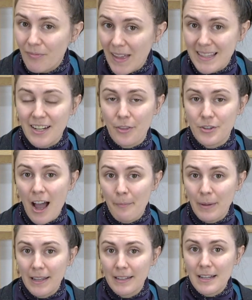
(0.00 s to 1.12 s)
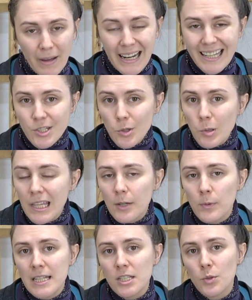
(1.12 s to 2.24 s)
That's another topic. But I do think
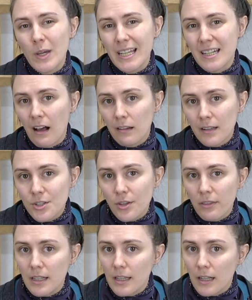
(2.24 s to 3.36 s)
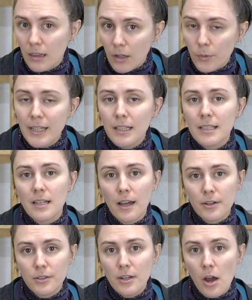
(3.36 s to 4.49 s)
we need to acknowledge the colonialist
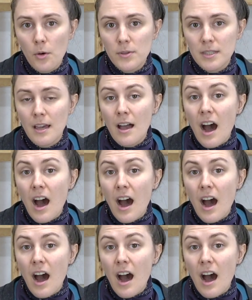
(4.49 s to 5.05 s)
undertones